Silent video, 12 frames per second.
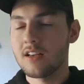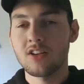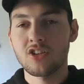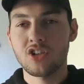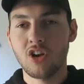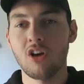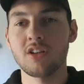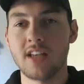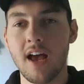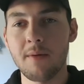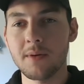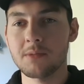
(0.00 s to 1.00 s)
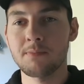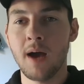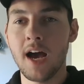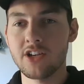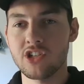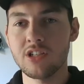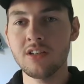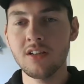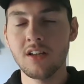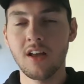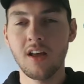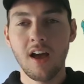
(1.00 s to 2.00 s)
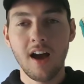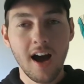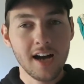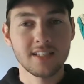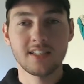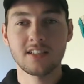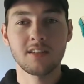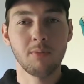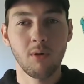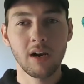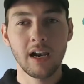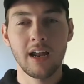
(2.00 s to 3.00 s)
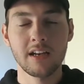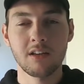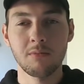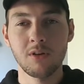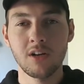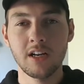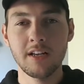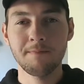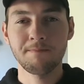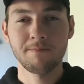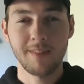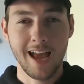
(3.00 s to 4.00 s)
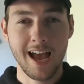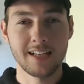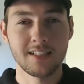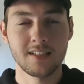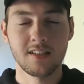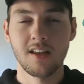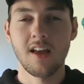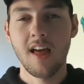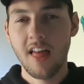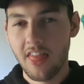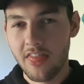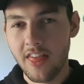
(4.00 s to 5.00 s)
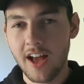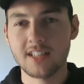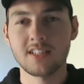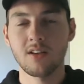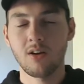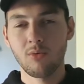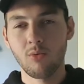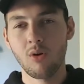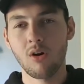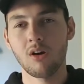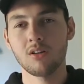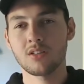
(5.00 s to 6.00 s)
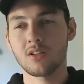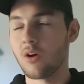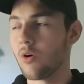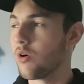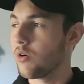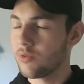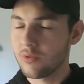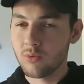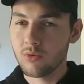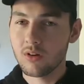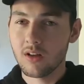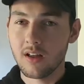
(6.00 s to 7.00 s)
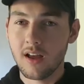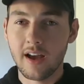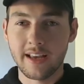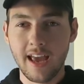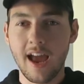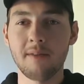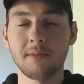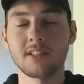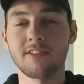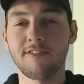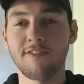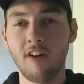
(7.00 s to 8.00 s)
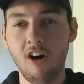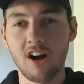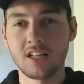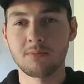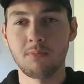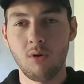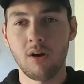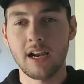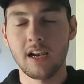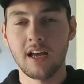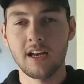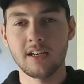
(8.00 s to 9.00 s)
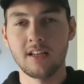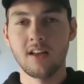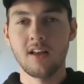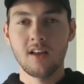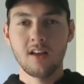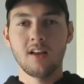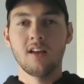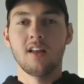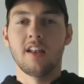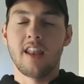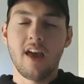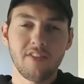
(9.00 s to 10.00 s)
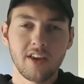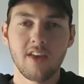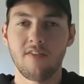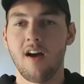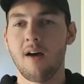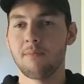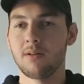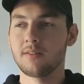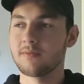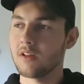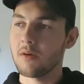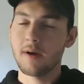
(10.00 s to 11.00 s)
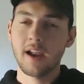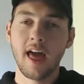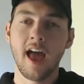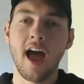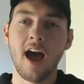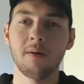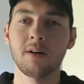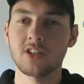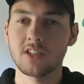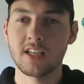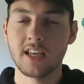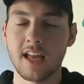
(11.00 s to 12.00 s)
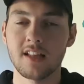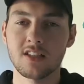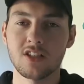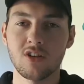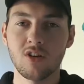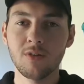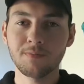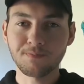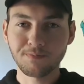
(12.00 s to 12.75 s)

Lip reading: shows how much passion us as a Port Adelaide community has. That was a game that defines Port Adelaide. Never give up, no matter how much is against you.